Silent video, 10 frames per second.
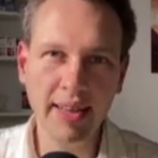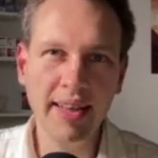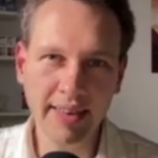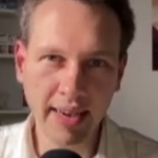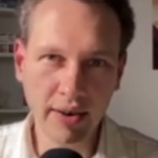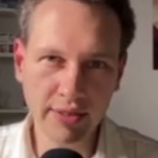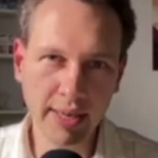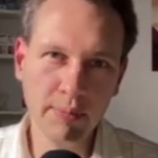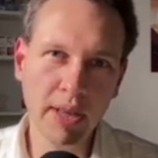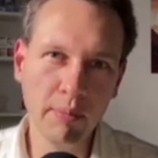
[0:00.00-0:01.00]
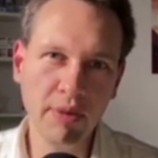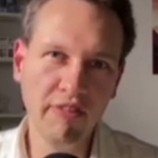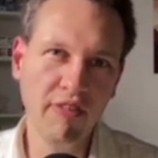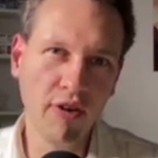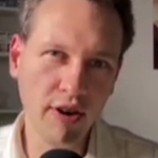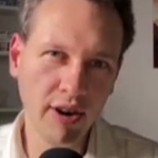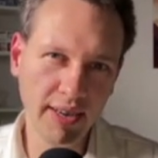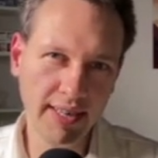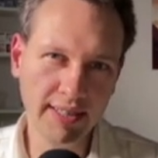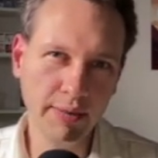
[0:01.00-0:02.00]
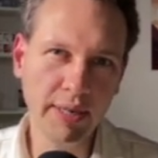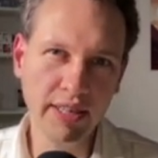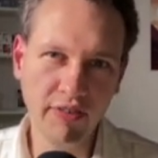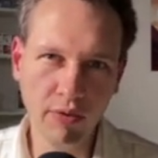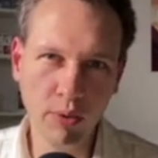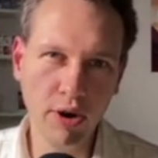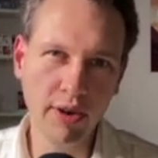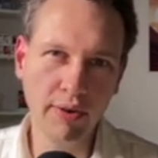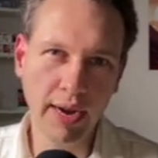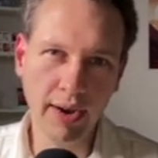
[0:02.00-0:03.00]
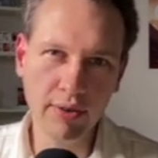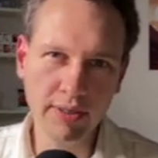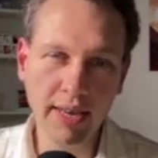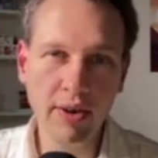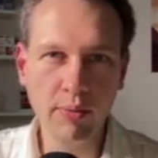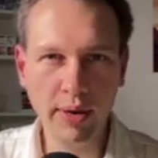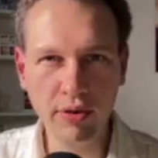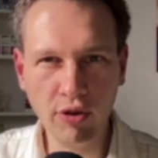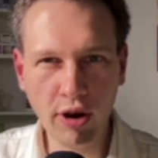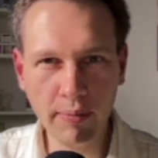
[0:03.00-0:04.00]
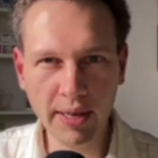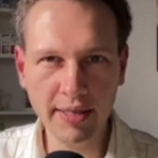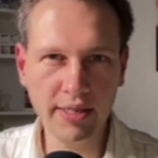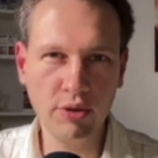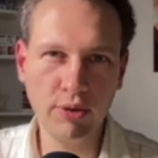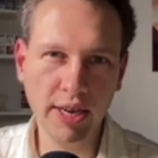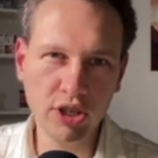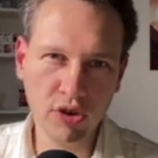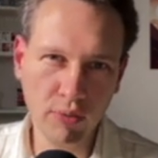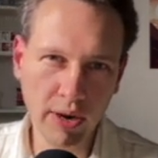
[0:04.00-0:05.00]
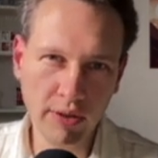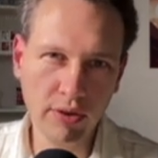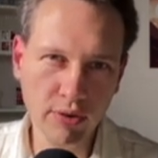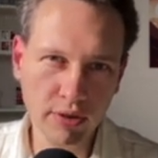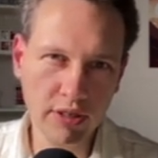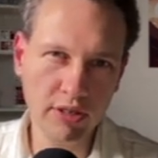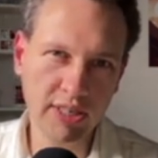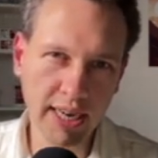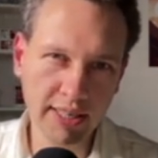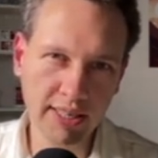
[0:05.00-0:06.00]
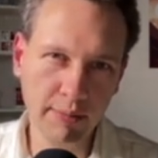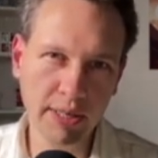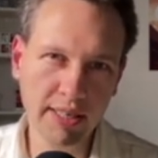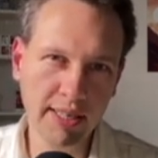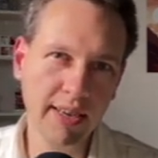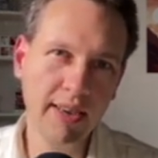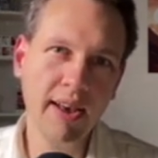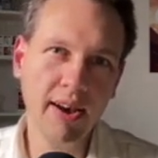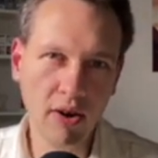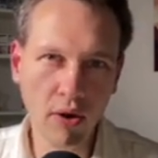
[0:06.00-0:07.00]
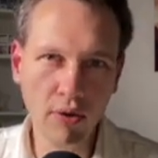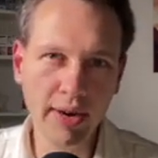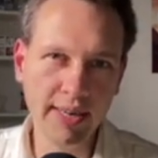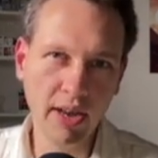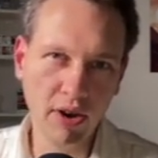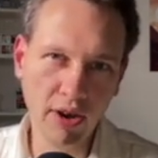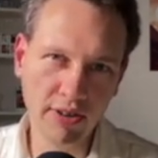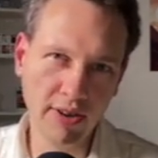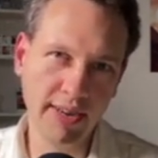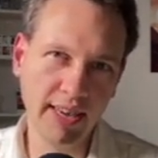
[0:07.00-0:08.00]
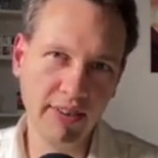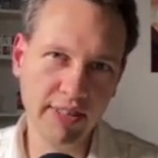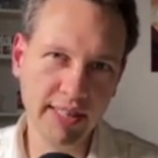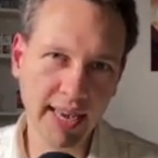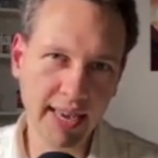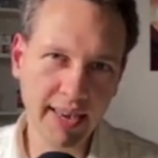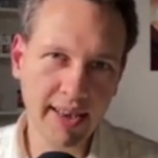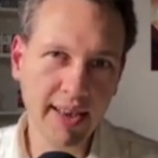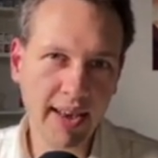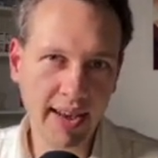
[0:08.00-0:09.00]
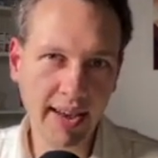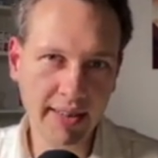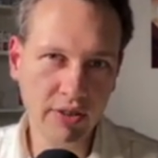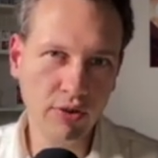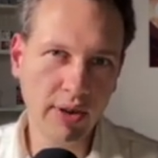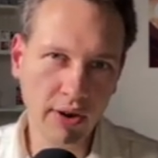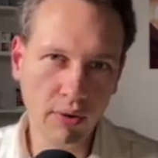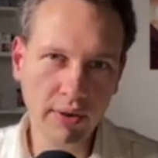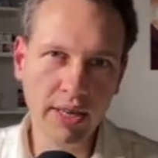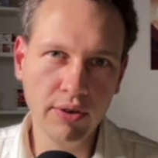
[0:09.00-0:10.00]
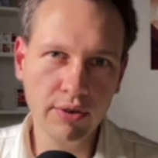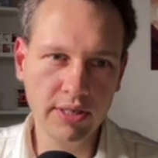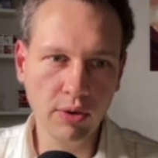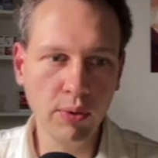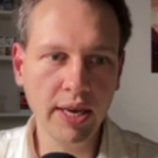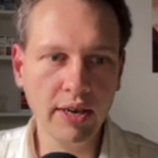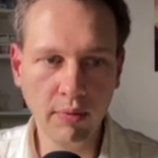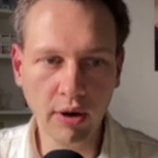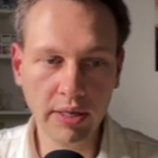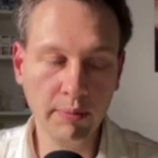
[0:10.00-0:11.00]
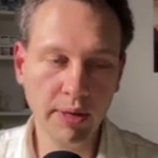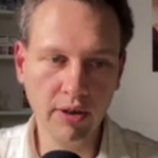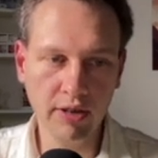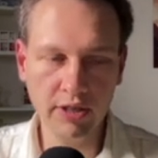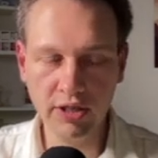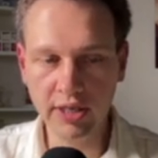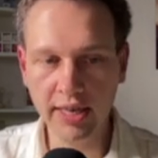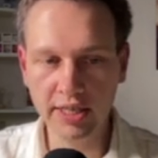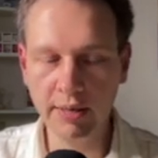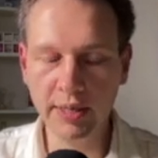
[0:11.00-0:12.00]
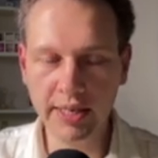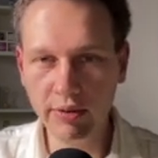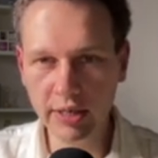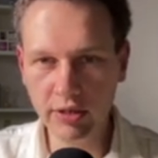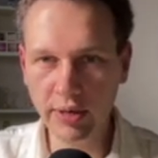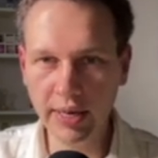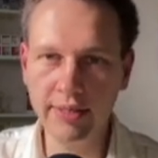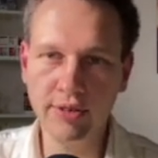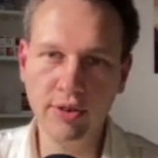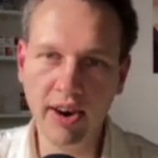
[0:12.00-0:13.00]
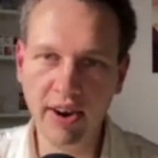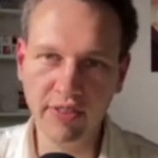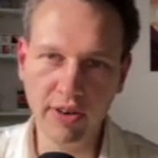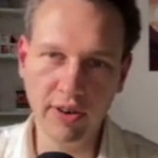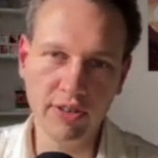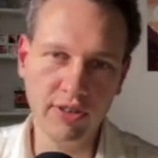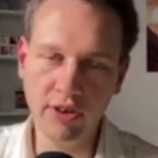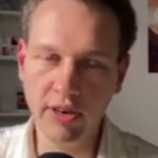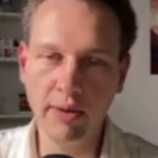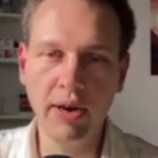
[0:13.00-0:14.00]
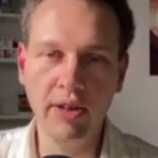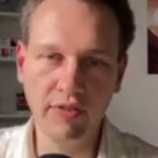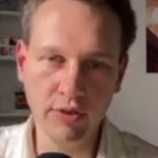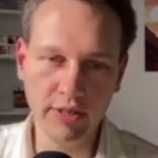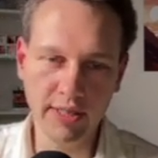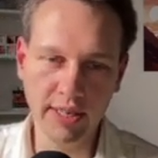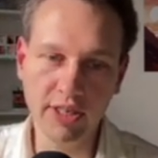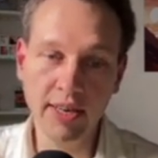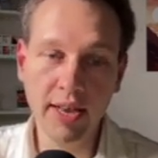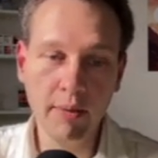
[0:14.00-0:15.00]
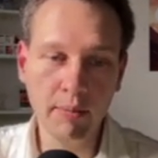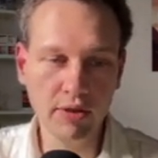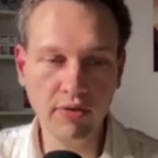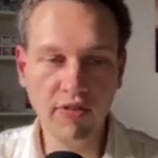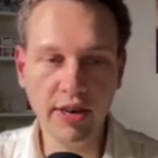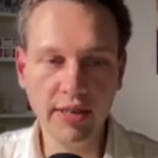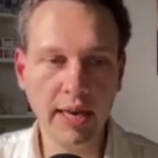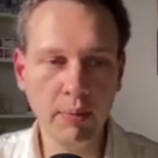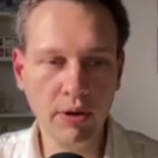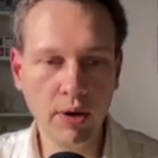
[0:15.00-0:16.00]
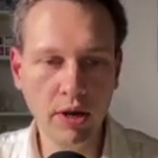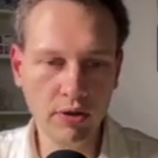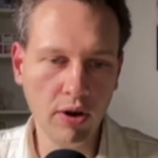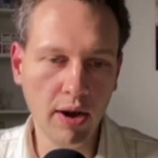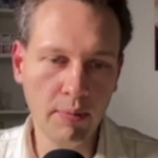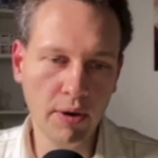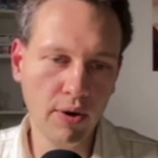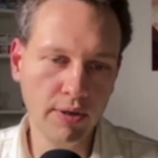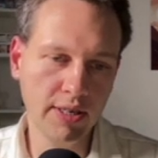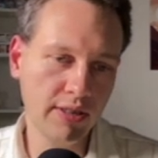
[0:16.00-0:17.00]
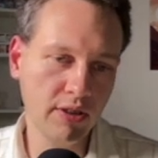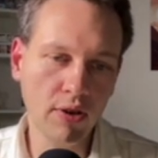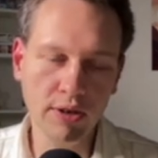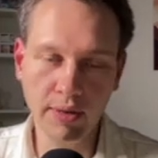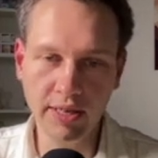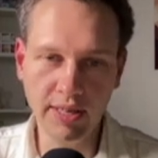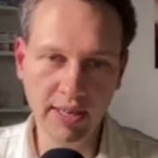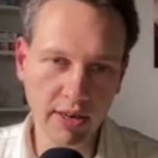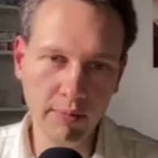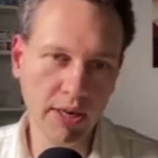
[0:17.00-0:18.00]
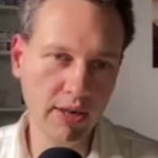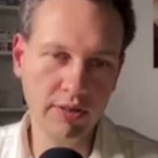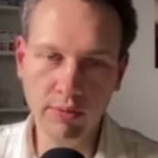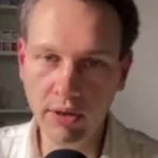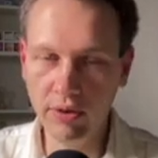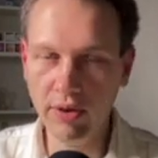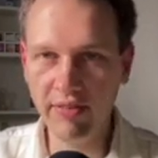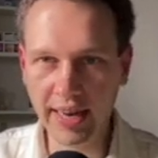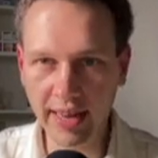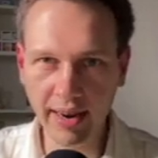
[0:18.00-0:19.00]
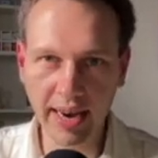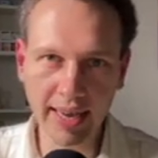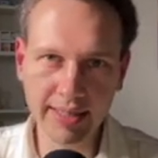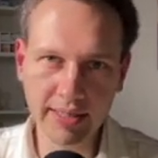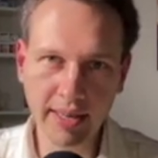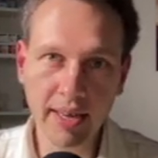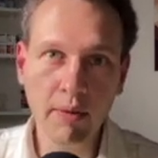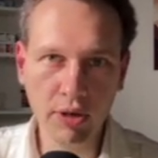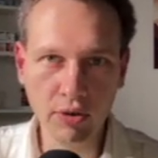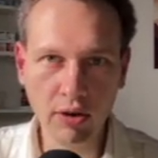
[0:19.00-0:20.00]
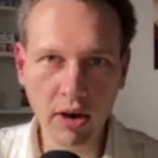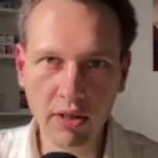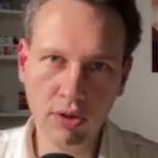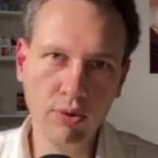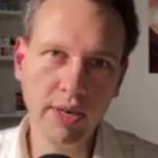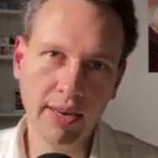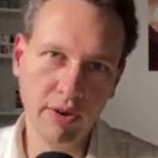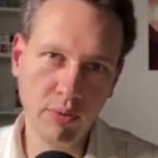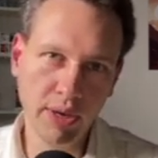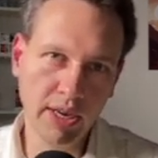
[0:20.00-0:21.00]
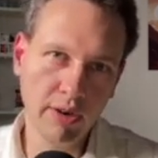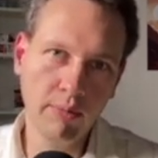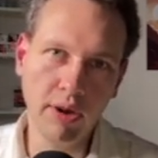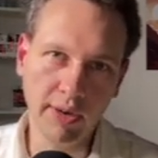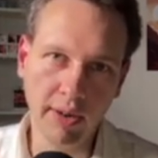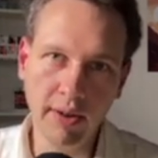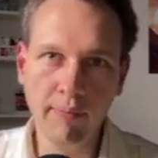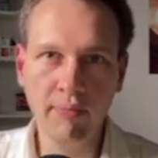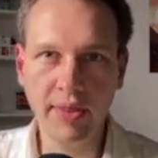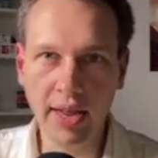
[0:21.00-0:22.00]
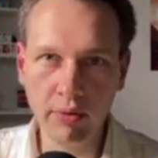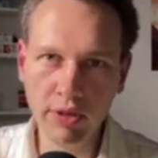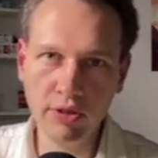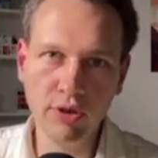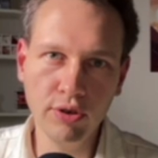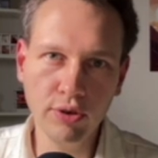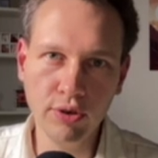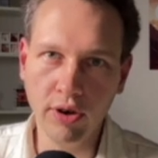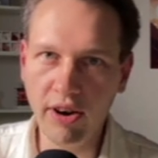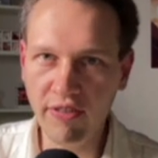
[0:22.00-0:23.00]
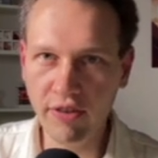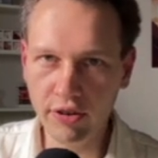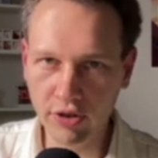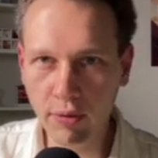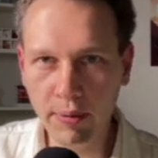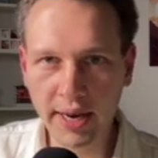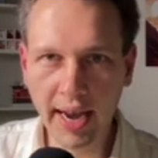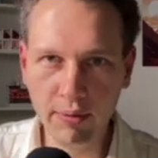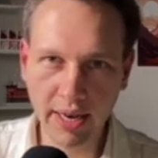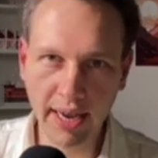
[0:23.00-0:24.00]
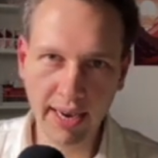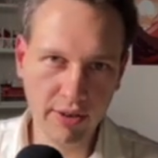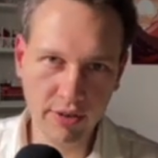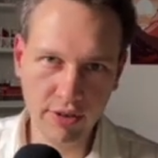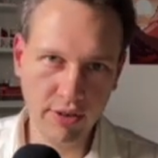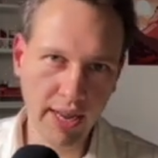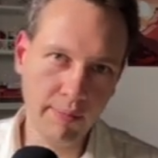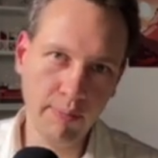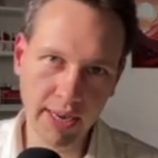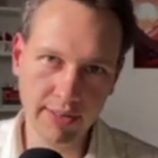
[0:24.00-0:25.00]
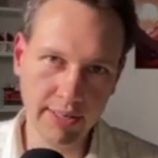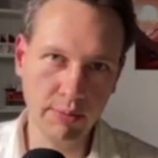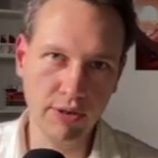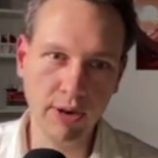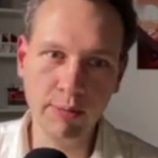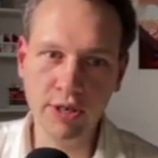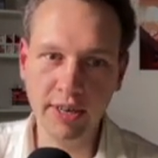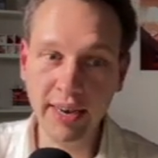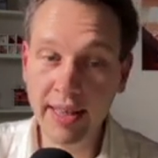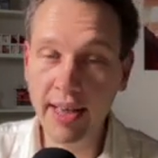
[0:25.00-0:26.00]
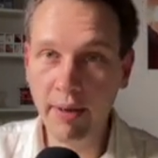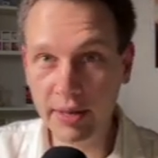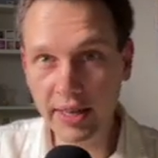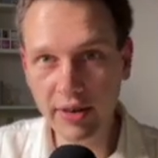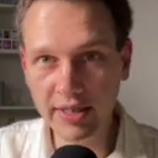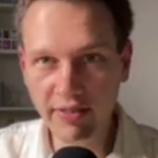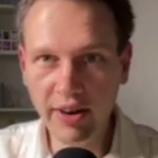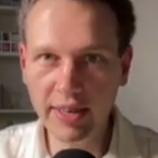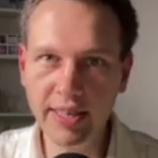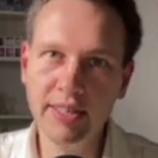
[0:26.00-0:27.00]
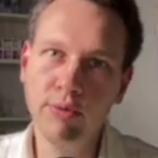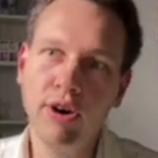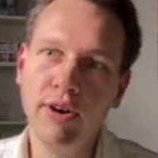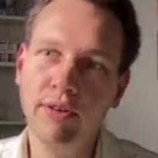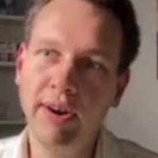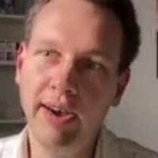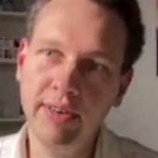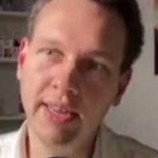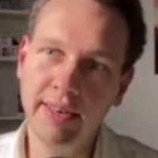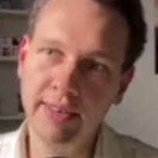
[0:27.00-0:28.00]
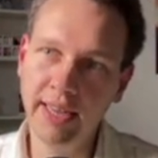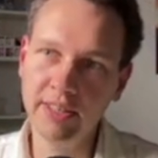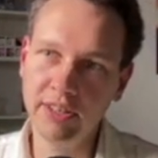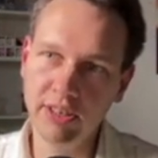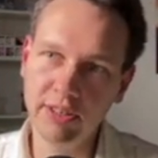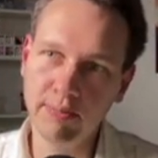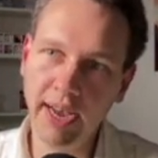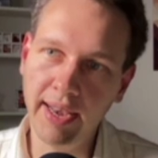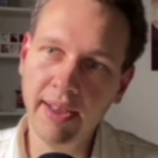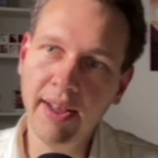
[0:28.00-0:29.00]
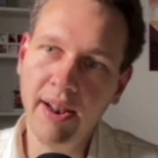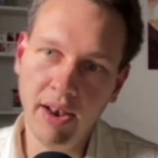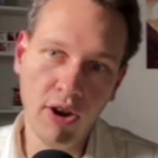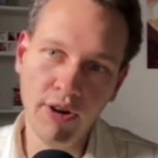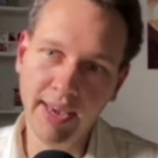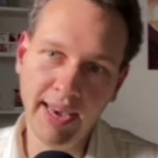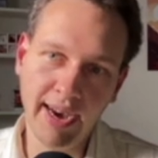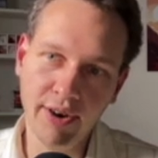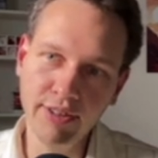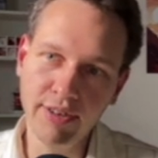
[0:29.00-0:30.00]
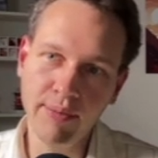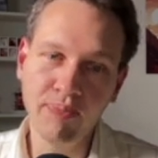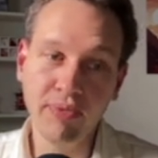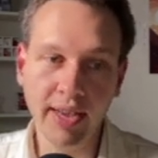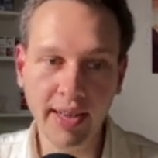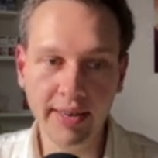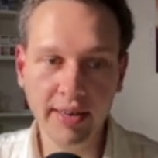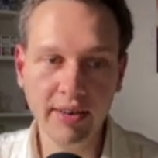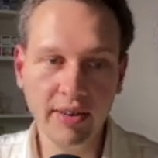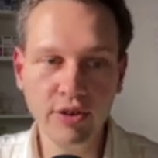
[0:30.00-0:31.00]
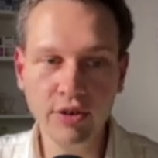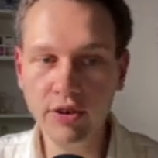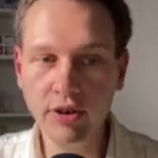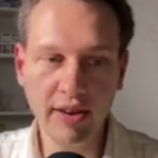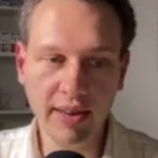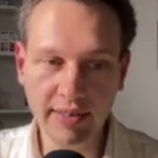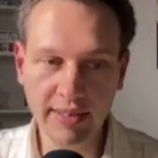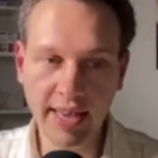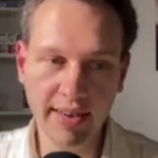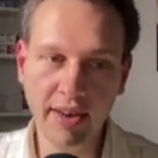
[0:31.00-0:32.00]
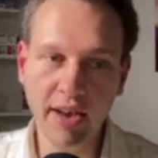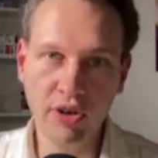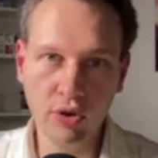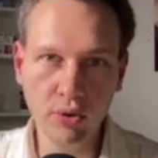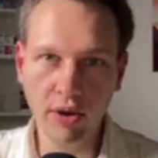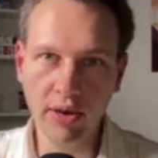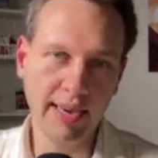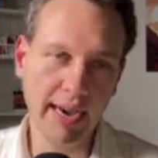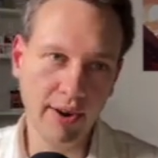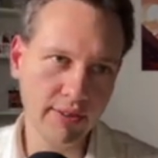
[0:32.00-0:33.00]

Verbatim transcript: Now, tip number four is a bit of a workaround when you come in a situation where you use ChatGPT already a lot on a given day, and you can only use the weaker model because ChatGPT restricts you after a certain amount of usage. But you, for example, you want to upload a document here because you want to have it analyzed, but you can't do that on the weaker model then what do you do? Of course, OpenAI would like you to then pay the subscription, but there is a very easy workaround, and that's just by logging out and then you take another Google account.